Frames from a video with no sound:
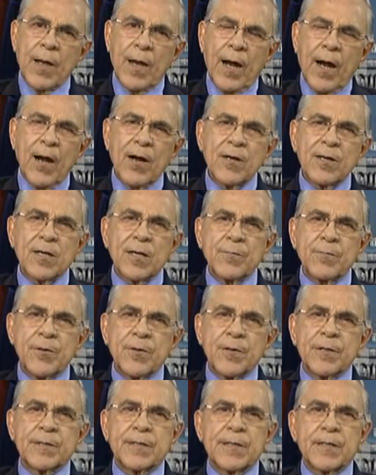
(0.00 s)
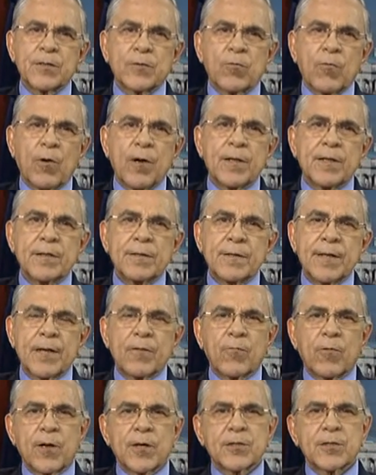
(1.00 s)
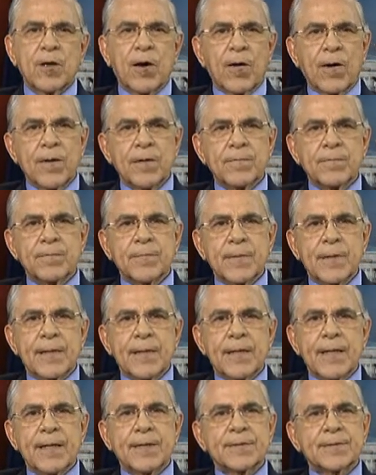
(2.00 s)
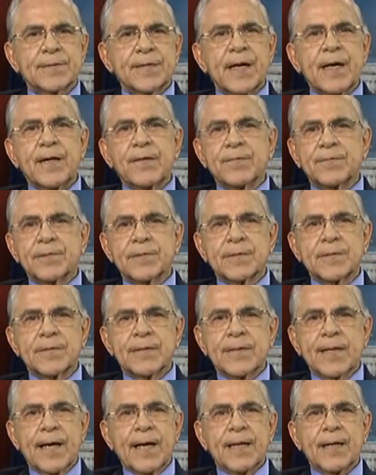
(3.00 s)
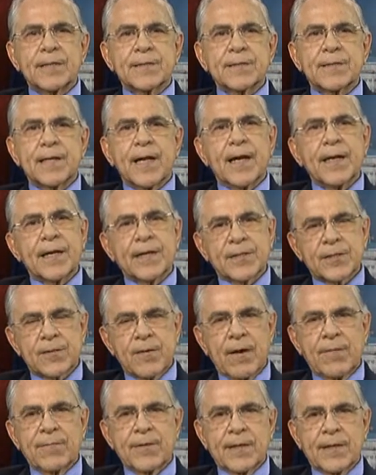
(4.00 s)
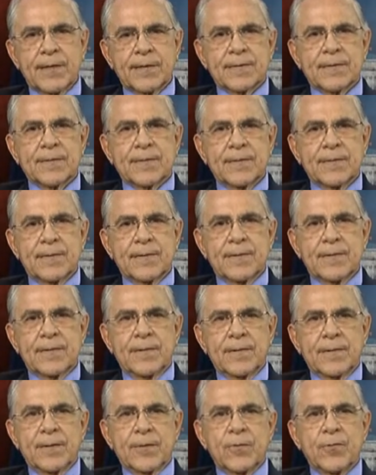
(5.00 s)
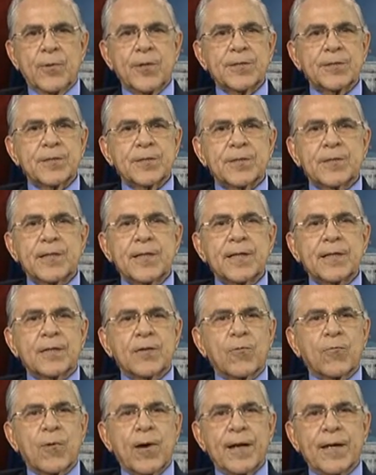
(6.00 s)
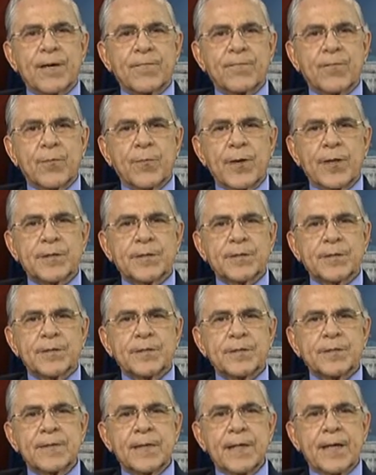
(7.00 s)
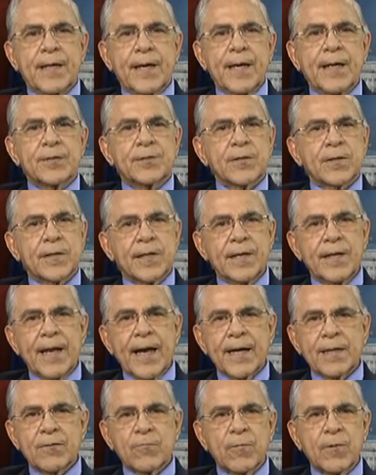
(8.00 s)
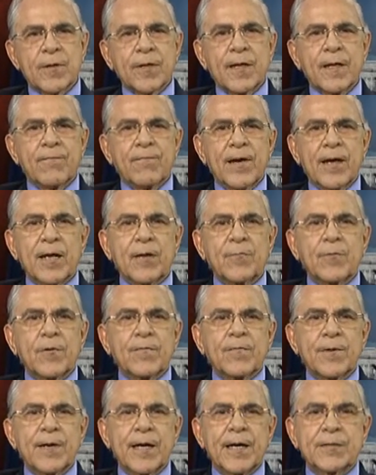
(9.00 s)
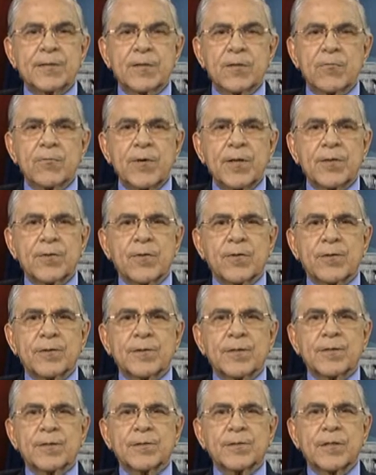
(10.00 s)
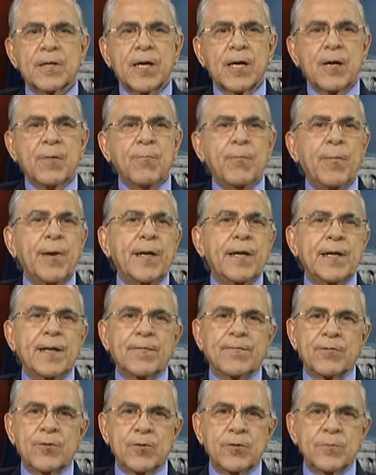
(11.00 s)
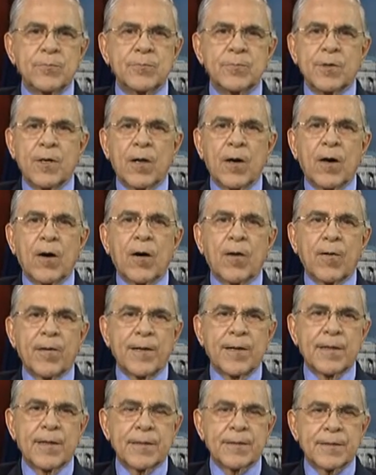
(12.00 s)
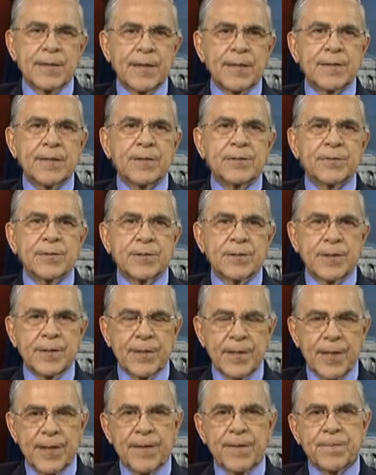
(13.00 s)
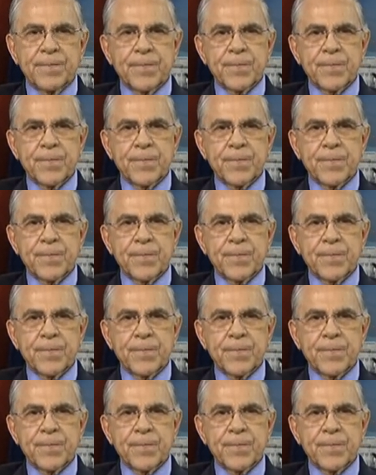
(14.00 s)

Our community is one that works hard and saves, and it's not extravagant. We just need the right information and to connect with the available financial resources, many of whom are in attendance today.